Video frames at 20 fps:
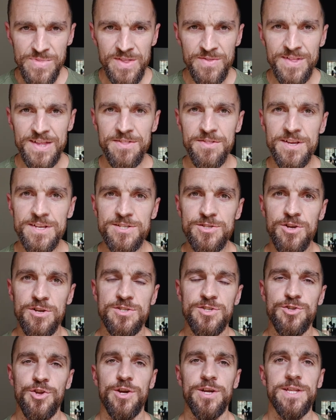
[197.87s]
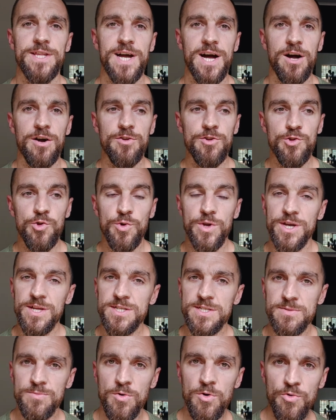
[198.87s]
that thing starts slowing down, you'll get
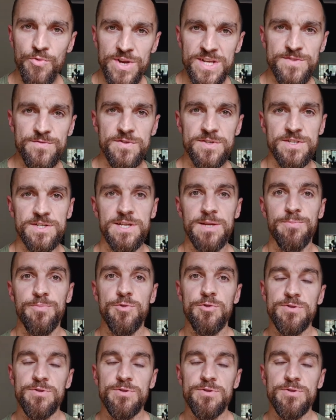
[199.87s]
into more restful sleep,